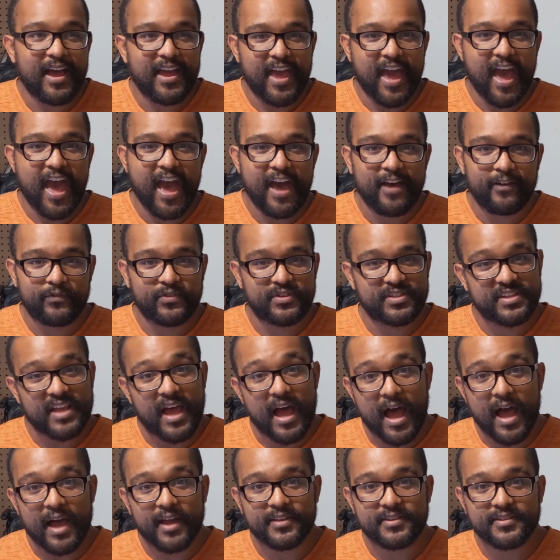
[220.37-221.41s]
have
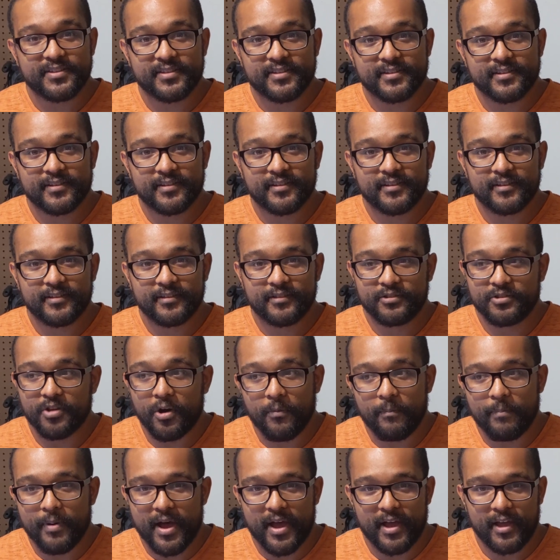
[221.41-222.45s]
socks. Don't
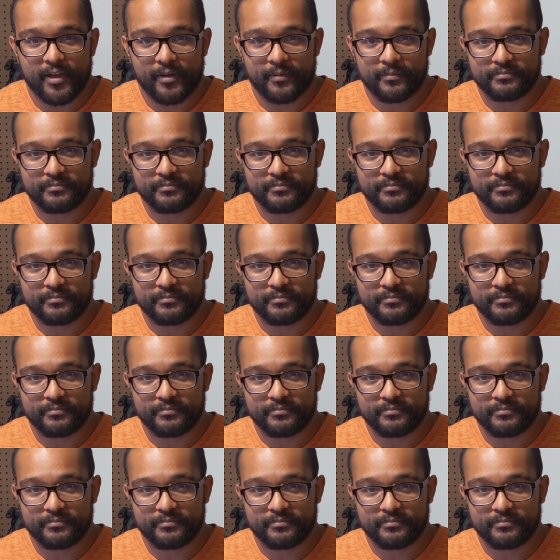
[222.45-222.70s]
buy them.